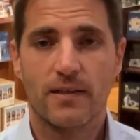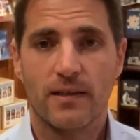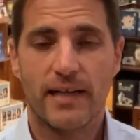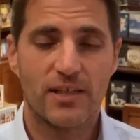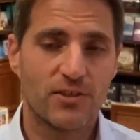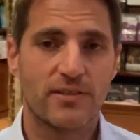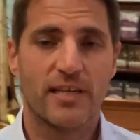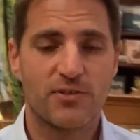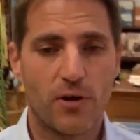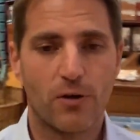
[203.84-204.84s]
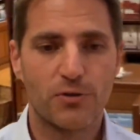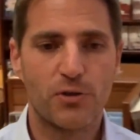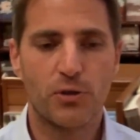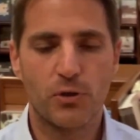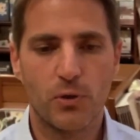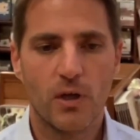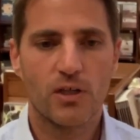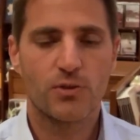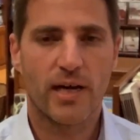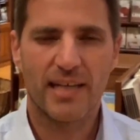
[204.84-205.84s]
He actually says those who
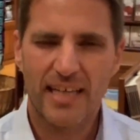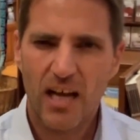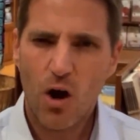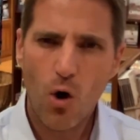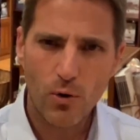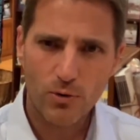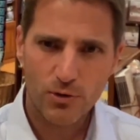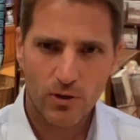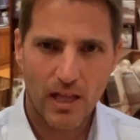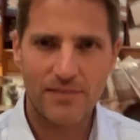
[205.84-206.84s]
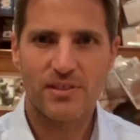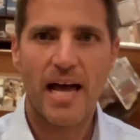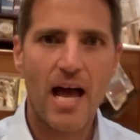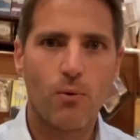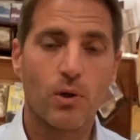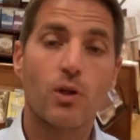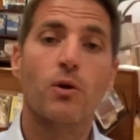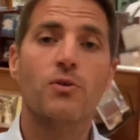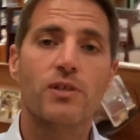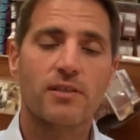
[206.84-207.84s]
try to hold on to their lives now will
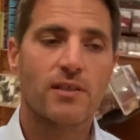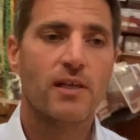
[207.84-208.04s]
lose it,